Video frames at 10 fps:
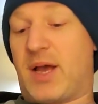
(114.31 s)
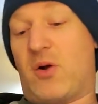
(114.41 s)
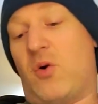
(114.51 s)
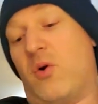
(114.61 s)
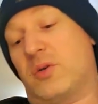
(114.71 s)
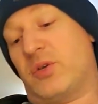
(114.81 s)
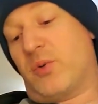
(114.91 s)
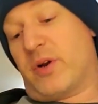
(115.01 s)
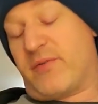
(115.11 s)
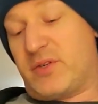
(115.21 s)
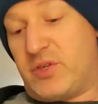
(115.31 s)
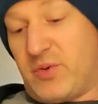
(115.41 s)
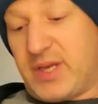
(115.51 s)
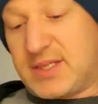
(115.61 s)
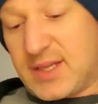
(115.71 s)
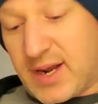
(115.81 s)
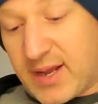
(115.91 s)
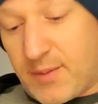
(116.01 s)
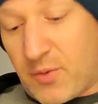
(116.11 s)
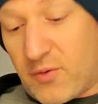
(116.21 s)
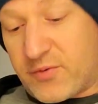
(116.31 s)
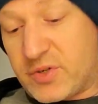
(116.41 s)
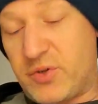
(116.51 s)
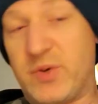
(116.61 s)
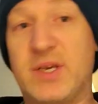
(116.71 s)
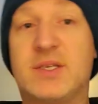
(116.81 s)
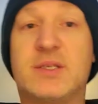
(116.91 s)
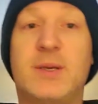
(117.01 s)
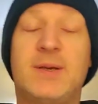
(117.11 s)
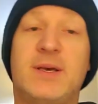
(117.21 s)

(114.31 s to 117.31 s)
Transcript: I go to work for 2 weeks and then I come home for 2 weeks.